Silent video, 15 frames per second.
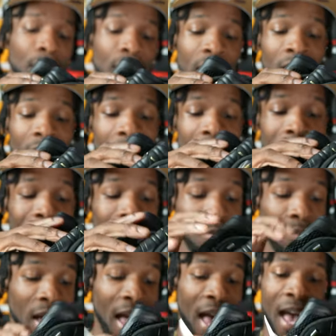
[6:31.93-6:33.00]
But yeah,
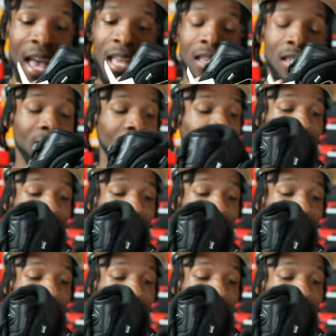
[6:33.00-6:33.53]
man, hey,